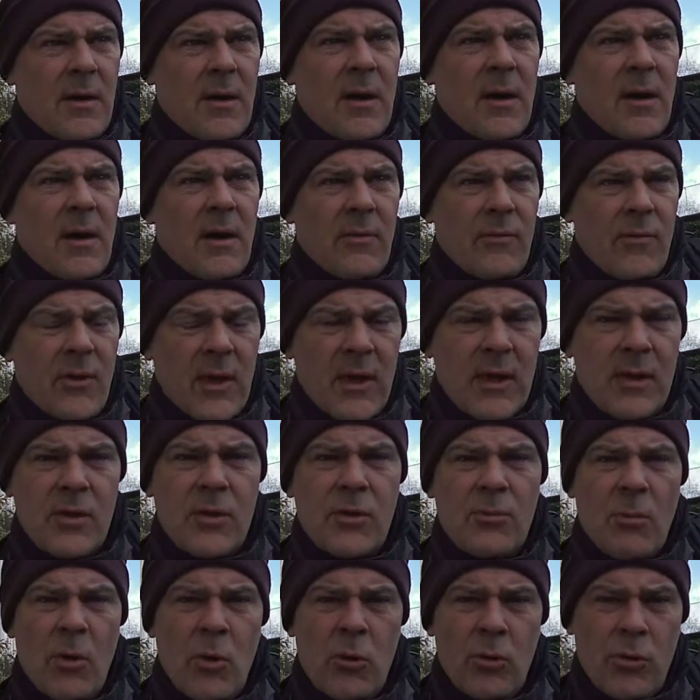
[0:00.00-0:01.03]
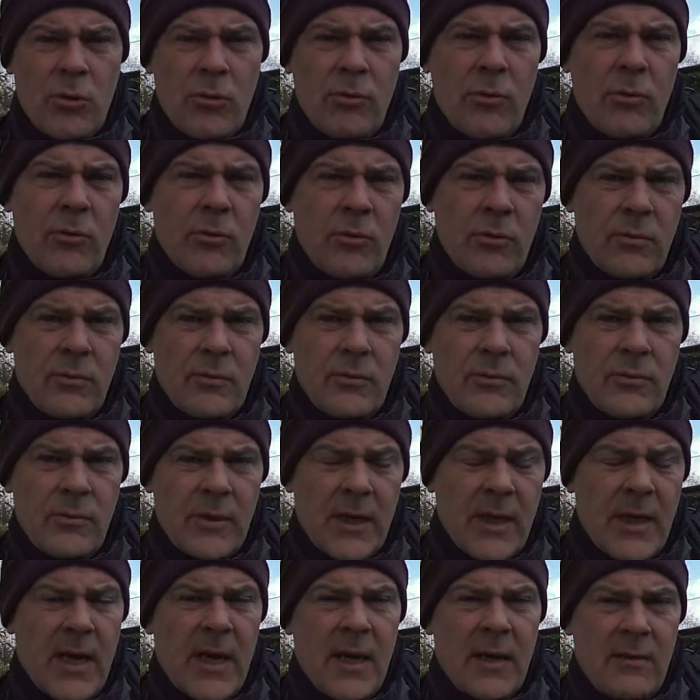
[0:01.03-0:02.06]
I think it's more true
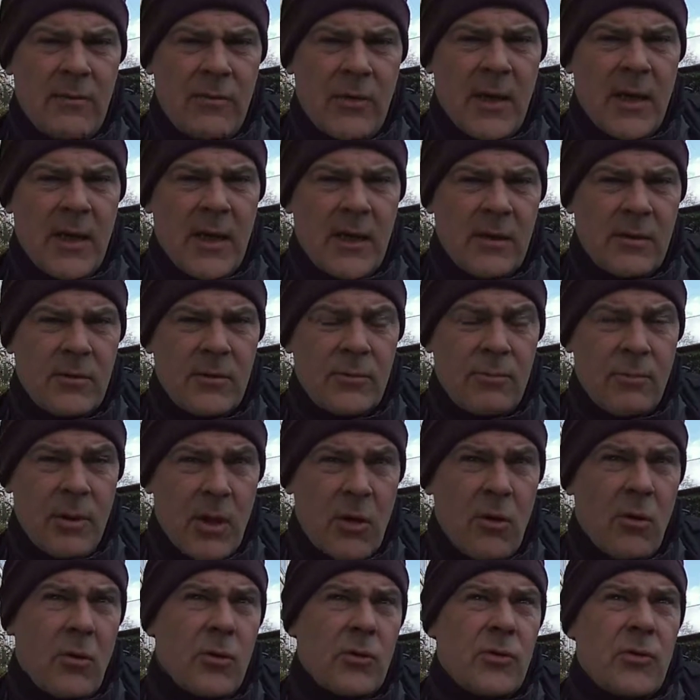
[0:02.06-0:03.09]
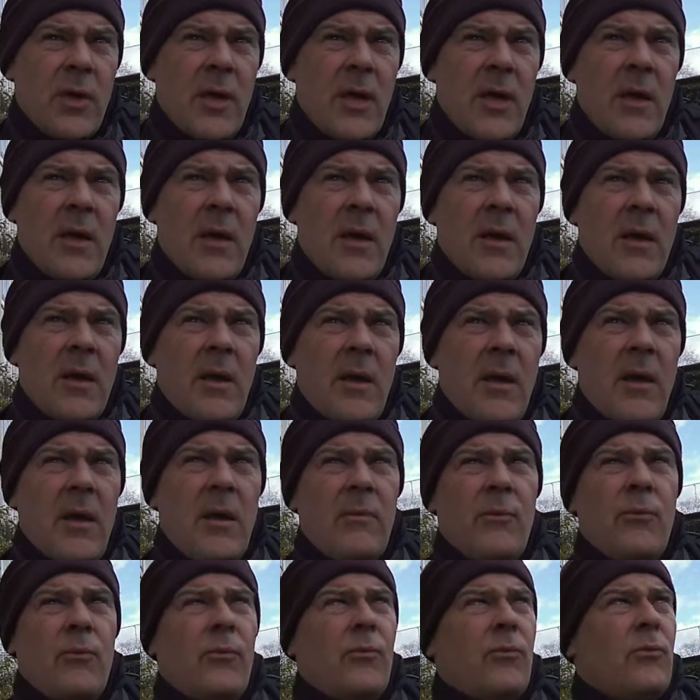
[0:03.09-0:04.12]
than anything else, because
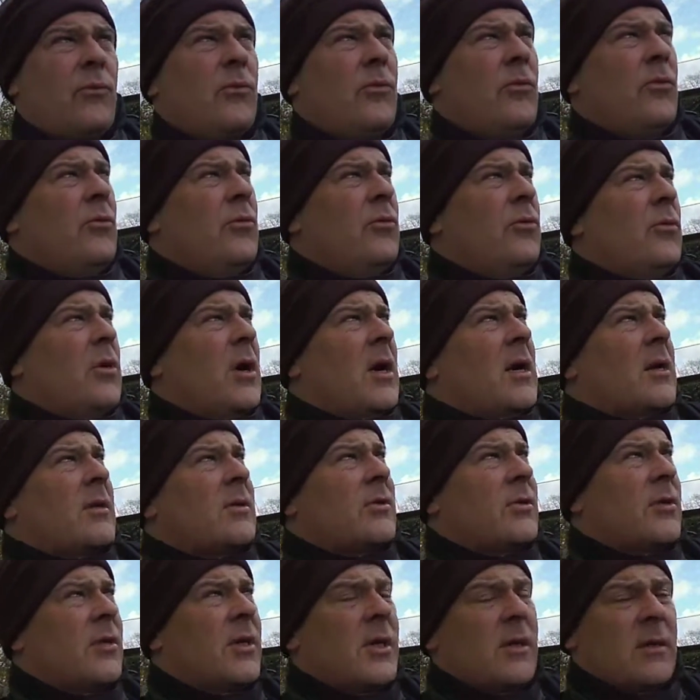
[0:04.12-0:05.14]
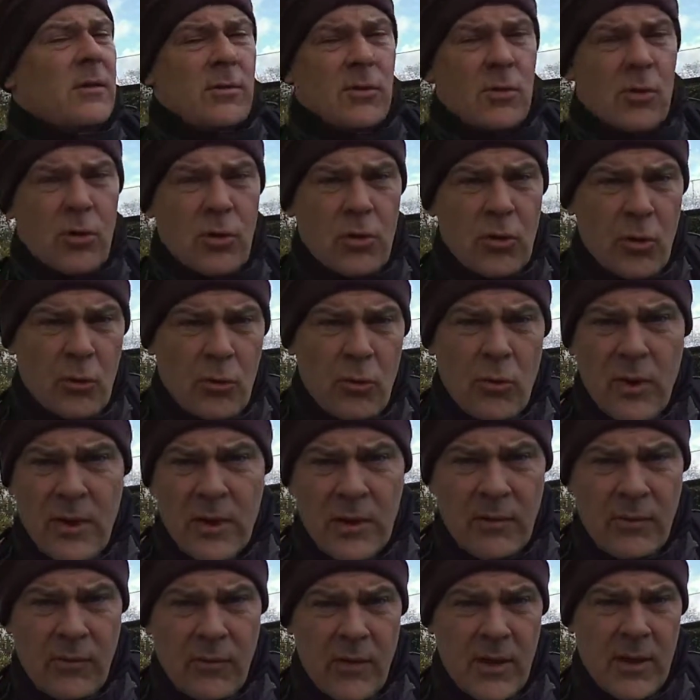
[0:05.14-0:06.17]
if you are still doing
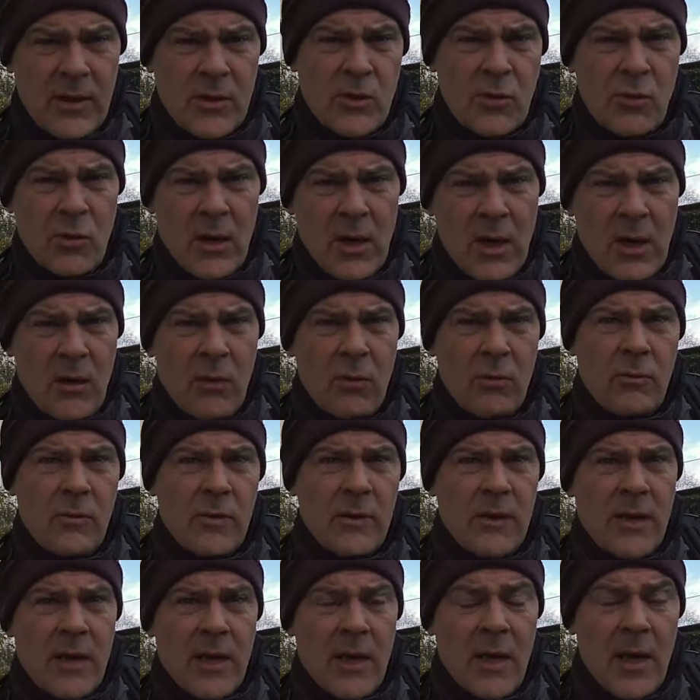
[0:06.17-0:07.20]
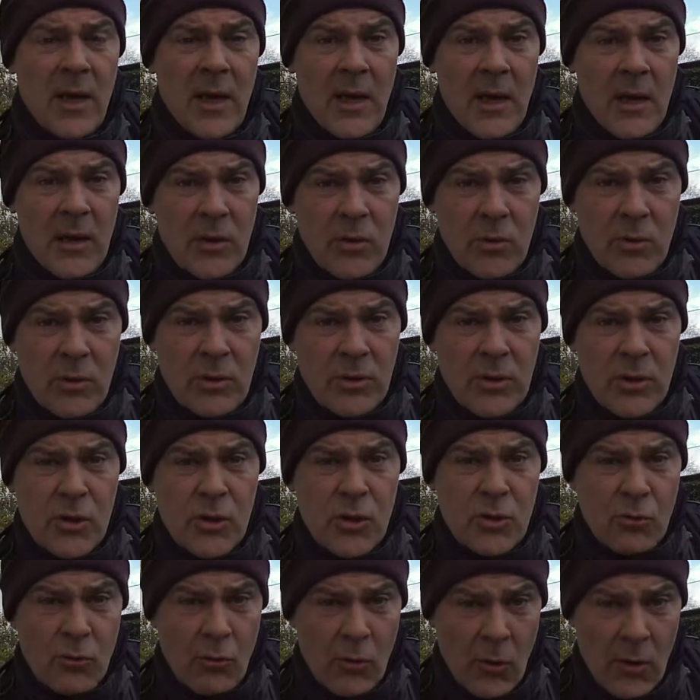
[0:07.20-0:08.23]
the things you are over there, you are
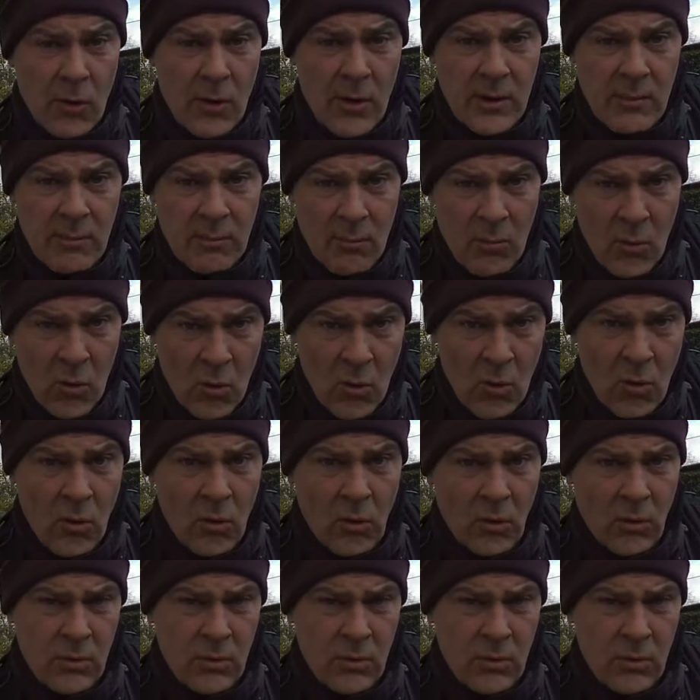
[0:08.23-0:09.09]
destroying more